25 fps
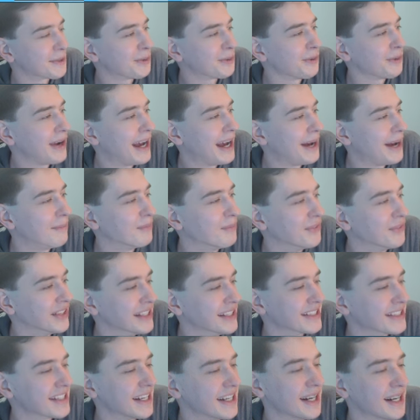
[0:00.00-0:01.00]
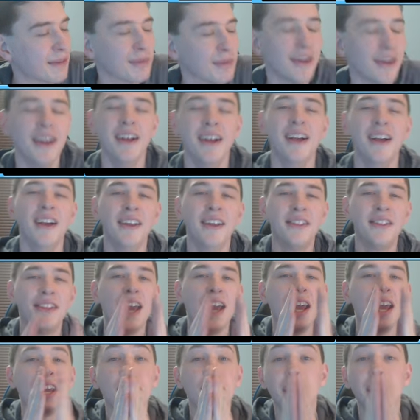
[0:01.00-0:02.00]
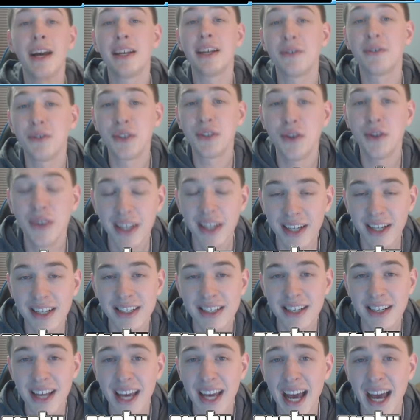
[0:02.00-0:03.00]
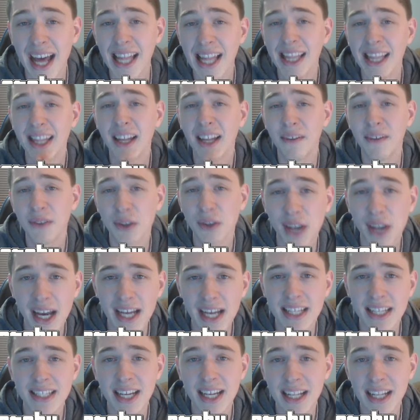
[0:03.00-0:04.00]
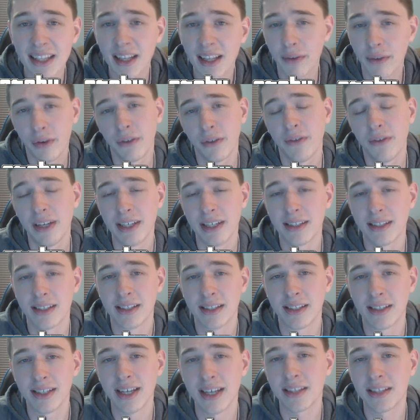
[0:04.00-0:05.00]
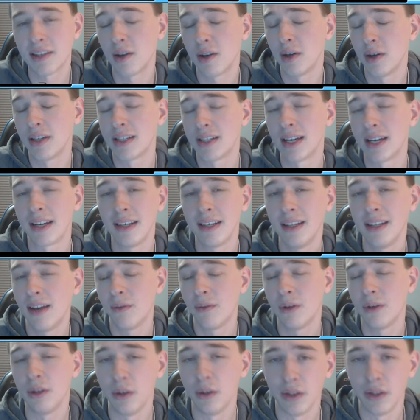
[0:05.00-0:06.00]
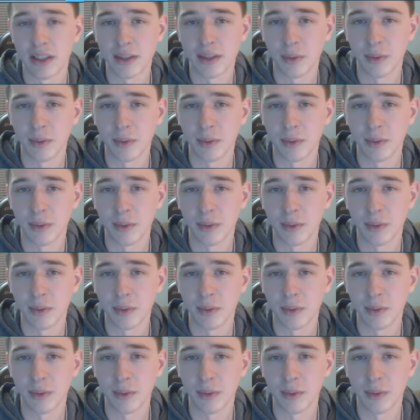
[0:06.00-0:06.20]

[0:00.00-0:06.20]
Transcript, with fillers: wrap this up. Thank you guys for tuning in today. I love you guys. I love your faces. As always, I could never do this